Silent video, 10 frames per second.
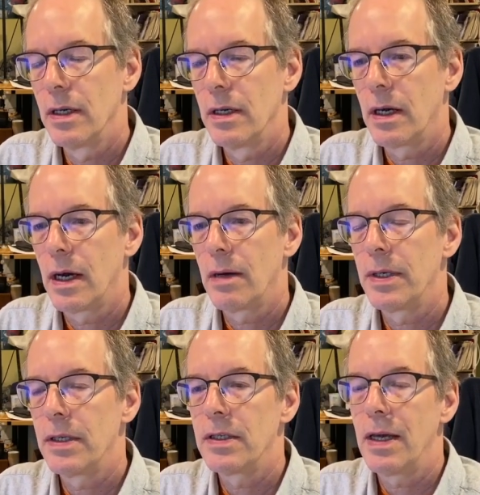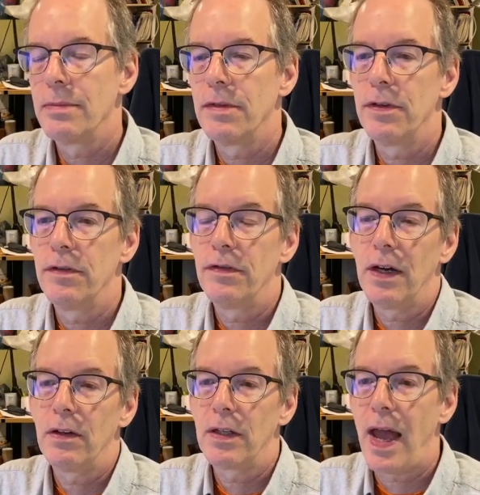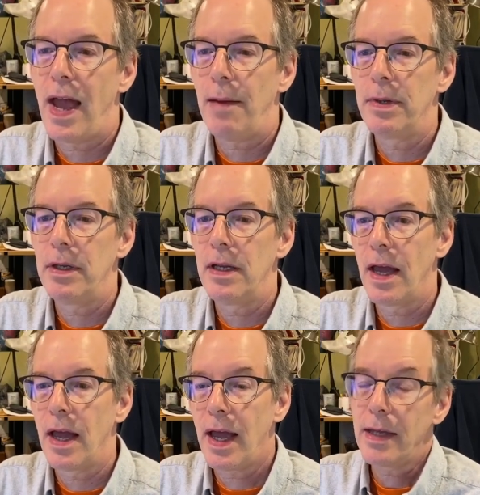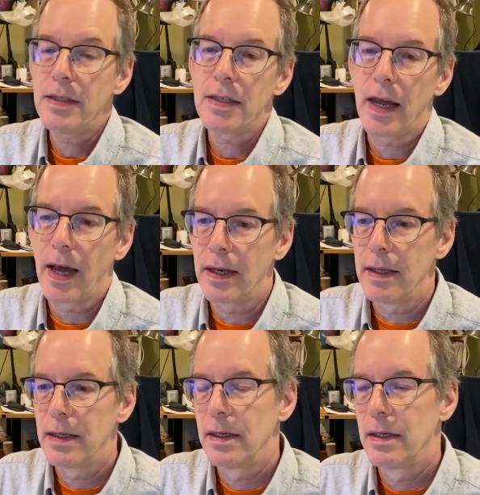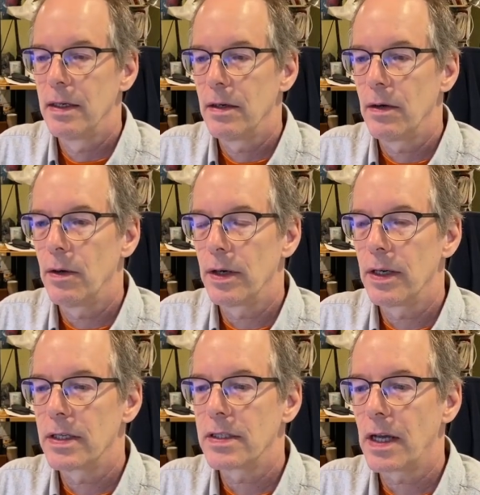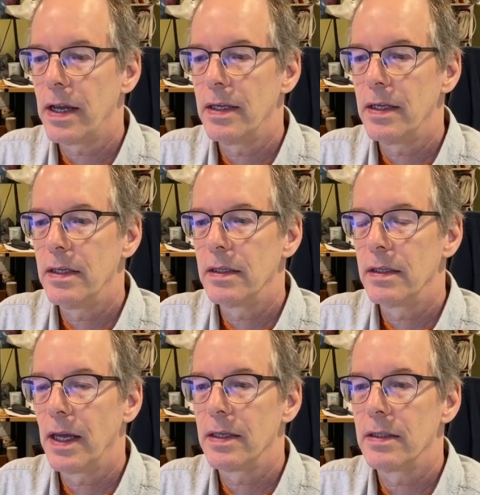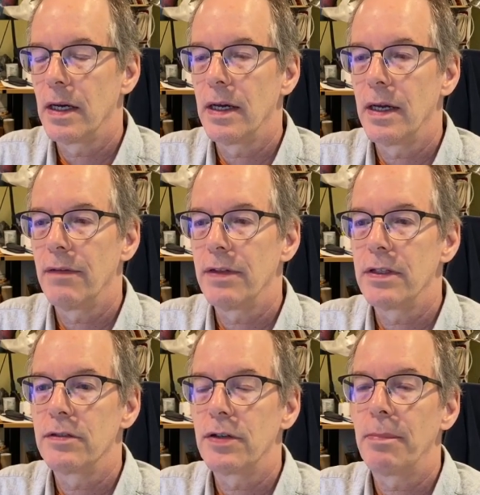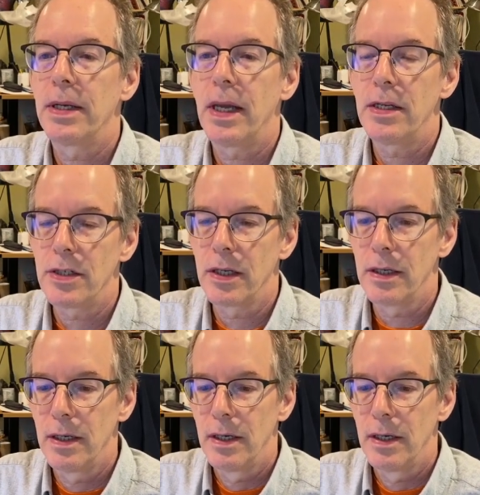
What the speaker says: How many times have you felt happy and sad, or excited yet having trepidation?